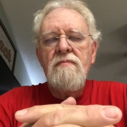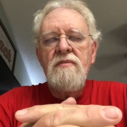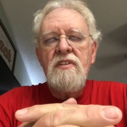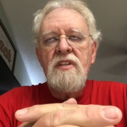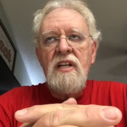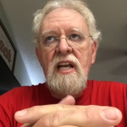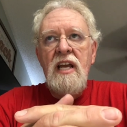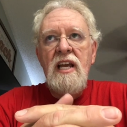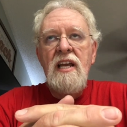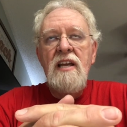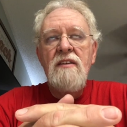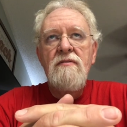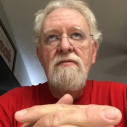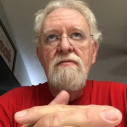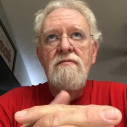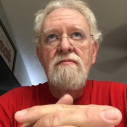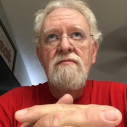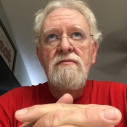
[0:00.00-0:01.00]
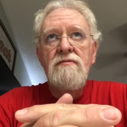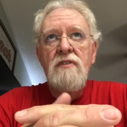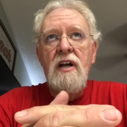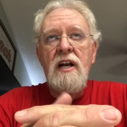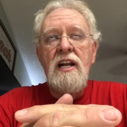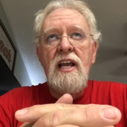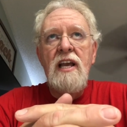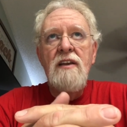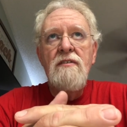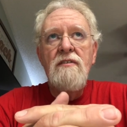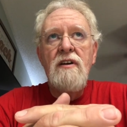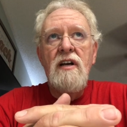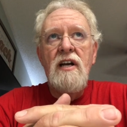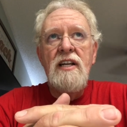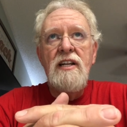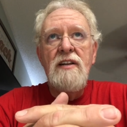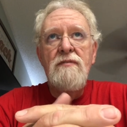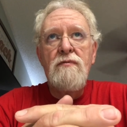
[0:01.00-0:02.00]
today, Friday,
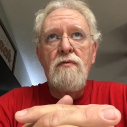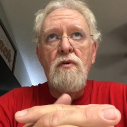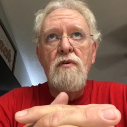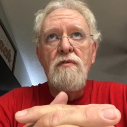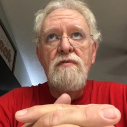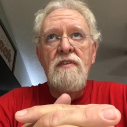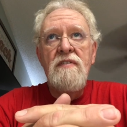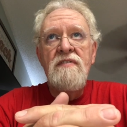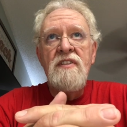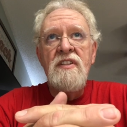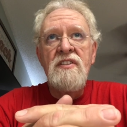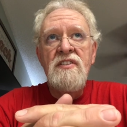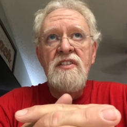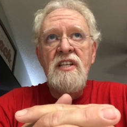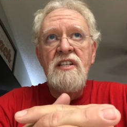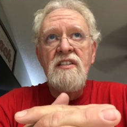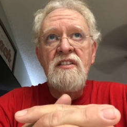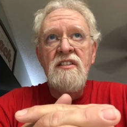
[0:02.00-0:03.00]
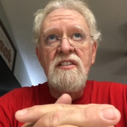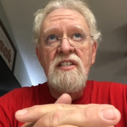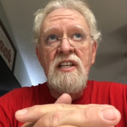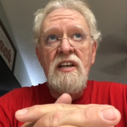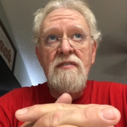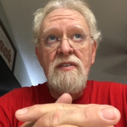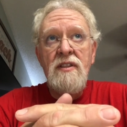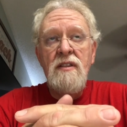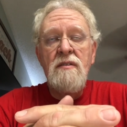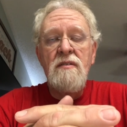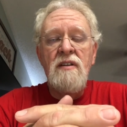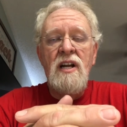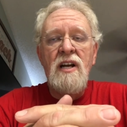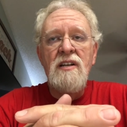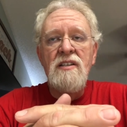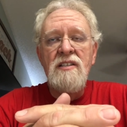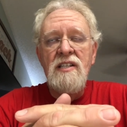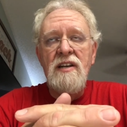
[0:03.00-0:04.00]
I did fourth, fifth, and sixth, and seventh,
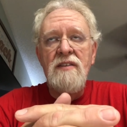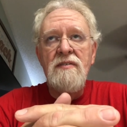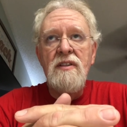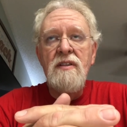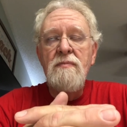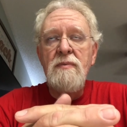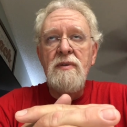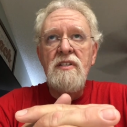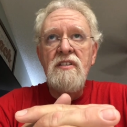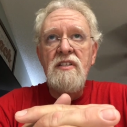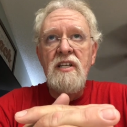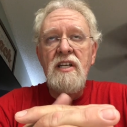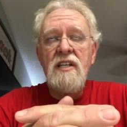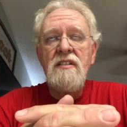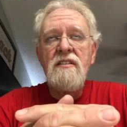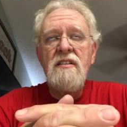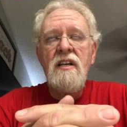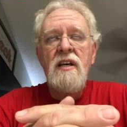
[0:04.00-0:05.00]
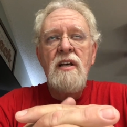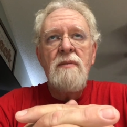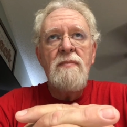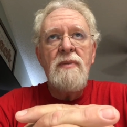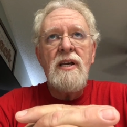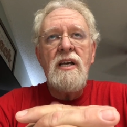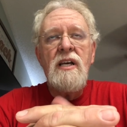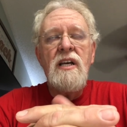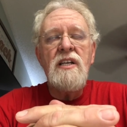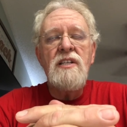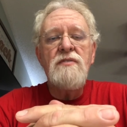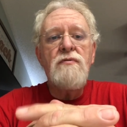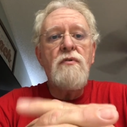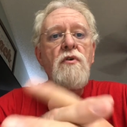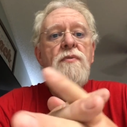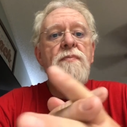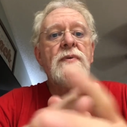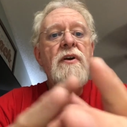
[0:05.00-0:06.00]
not seventh, but sixth because
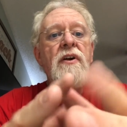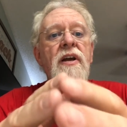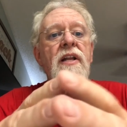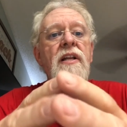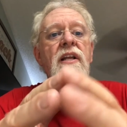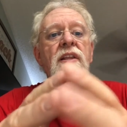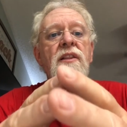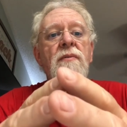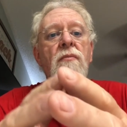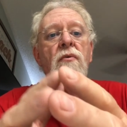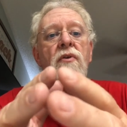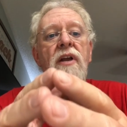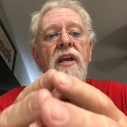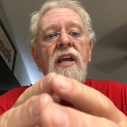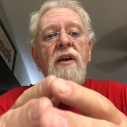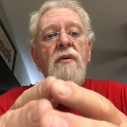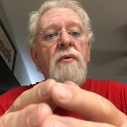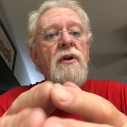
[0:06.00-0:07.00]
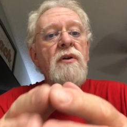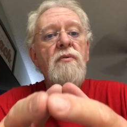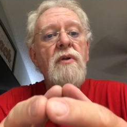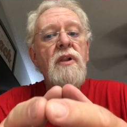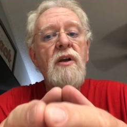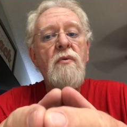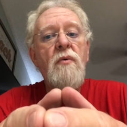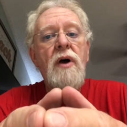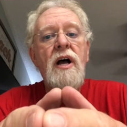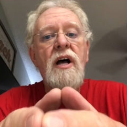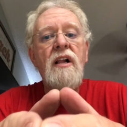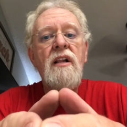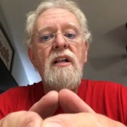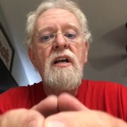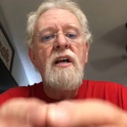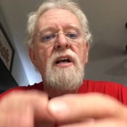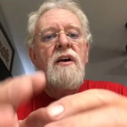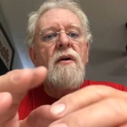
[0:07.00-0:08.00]
fourth period in the morning went really well.
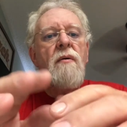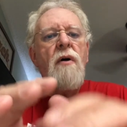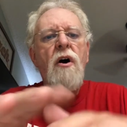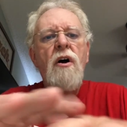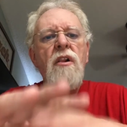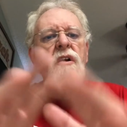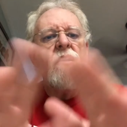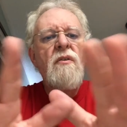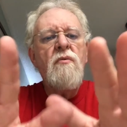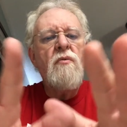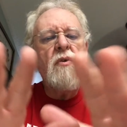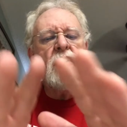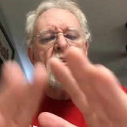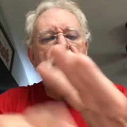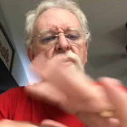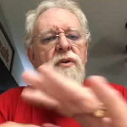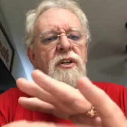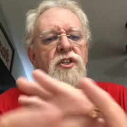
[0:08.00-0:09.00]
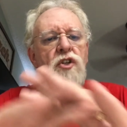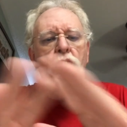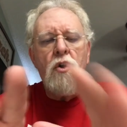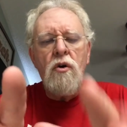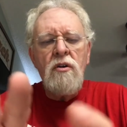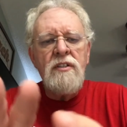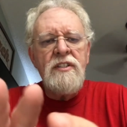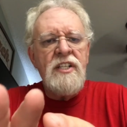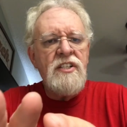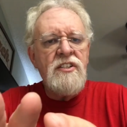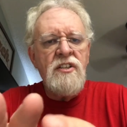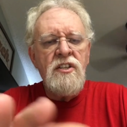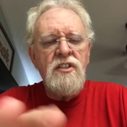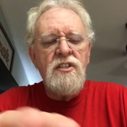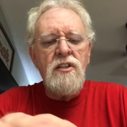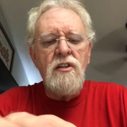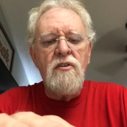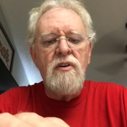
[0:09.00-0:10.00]
All our, we're doing total
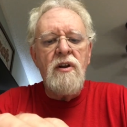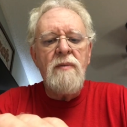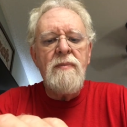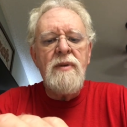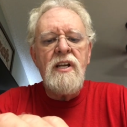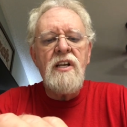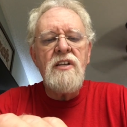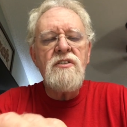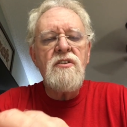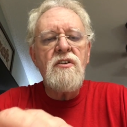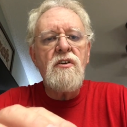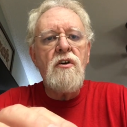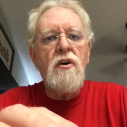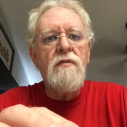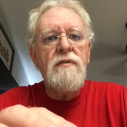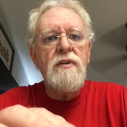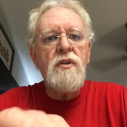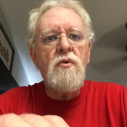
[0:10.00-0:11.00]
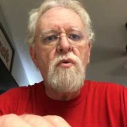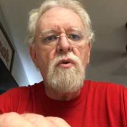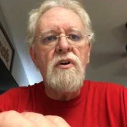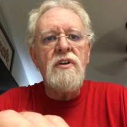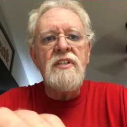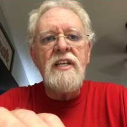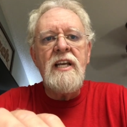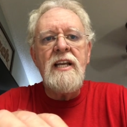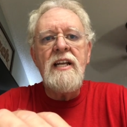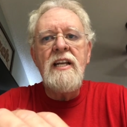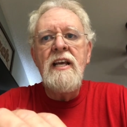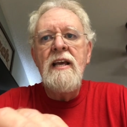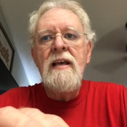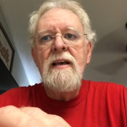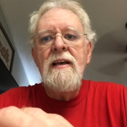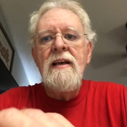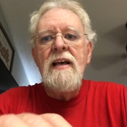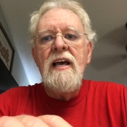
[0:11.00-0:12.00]
distance learning because of the COVID quarantine.
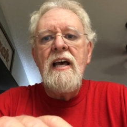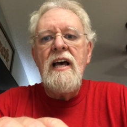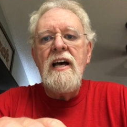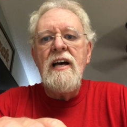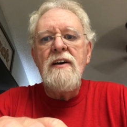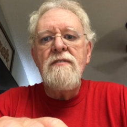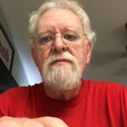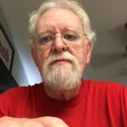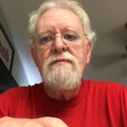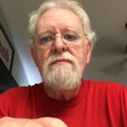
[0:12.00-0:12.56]
Uh,